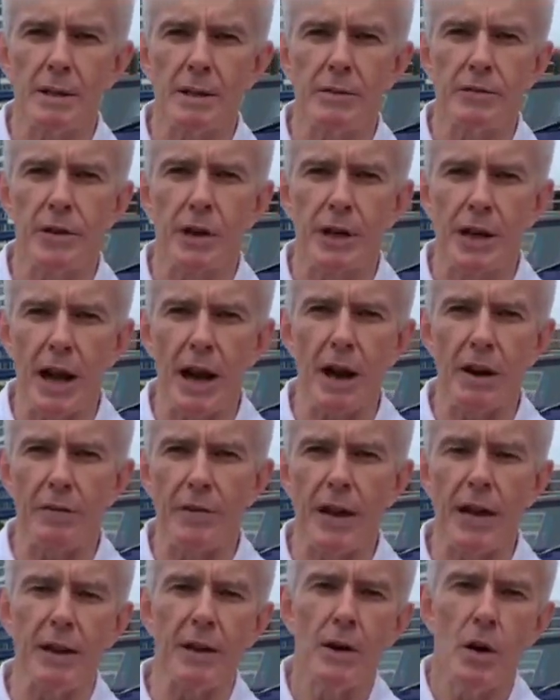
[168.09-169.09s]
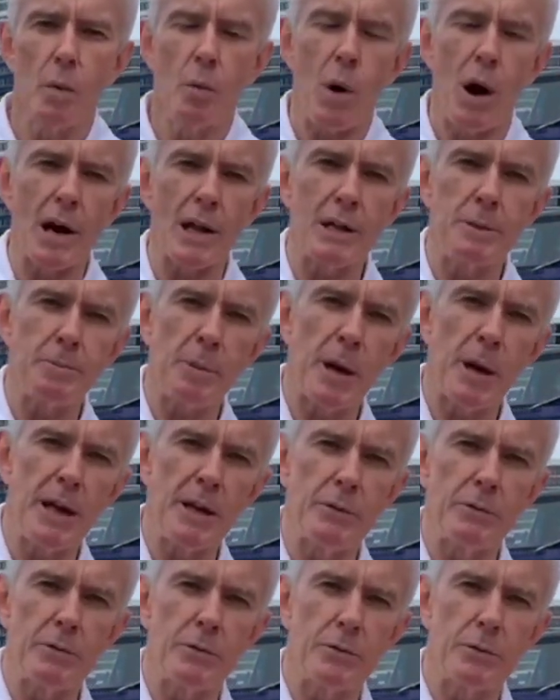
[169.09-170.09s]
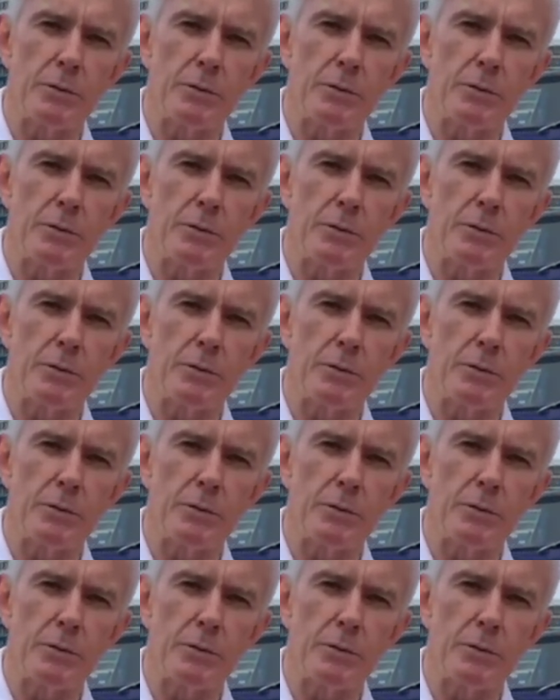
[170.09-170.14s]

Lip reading: for a caravan while he's paying